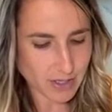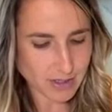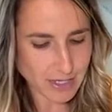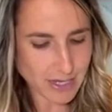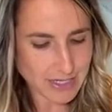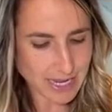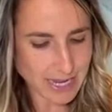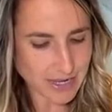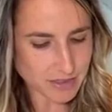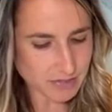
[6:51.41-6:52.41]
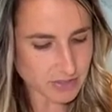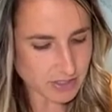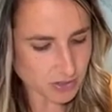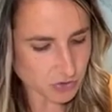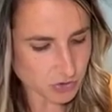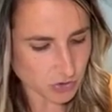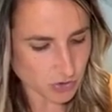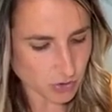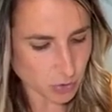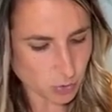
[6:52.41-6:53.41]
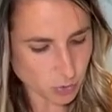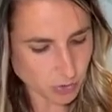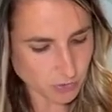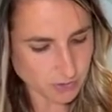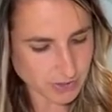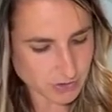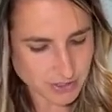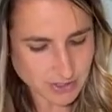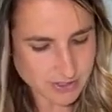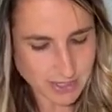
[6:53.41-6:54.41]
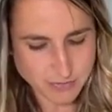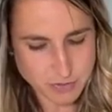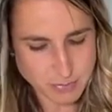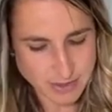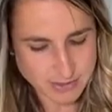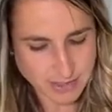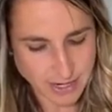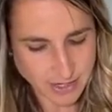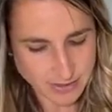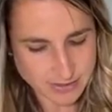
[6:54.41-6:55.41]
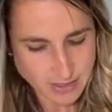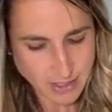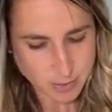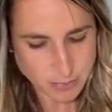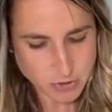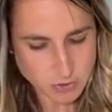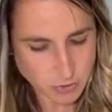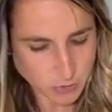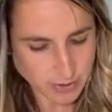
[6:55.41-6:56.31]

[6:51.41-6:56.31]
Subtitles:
1/8 of an inch or 1/4 of an inch. It doesn't have to be exact, but you do want it